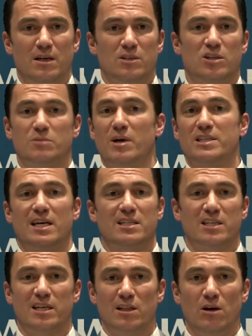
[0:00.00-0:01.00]
just by
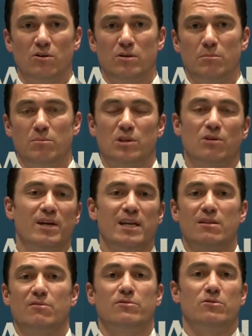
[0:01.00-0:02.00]
testing alone, but they're
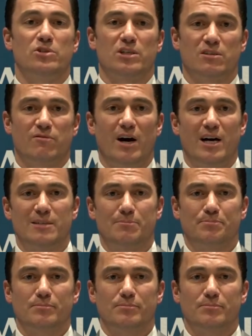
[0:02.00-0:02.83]
eating the food just fine.